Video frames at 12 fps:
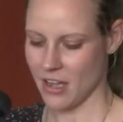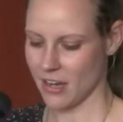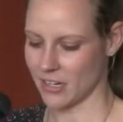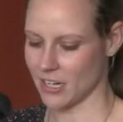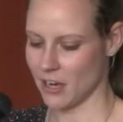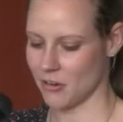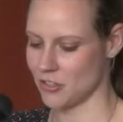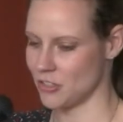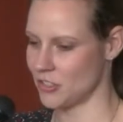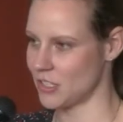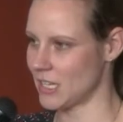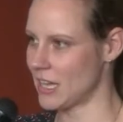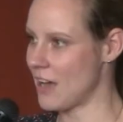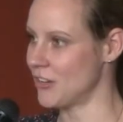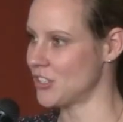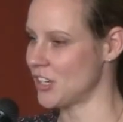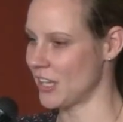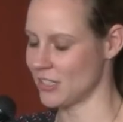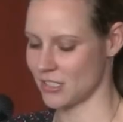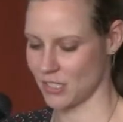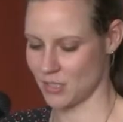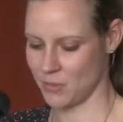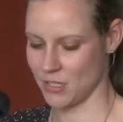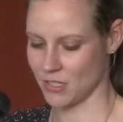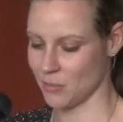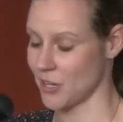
I encourage you to have a chance to speak to them.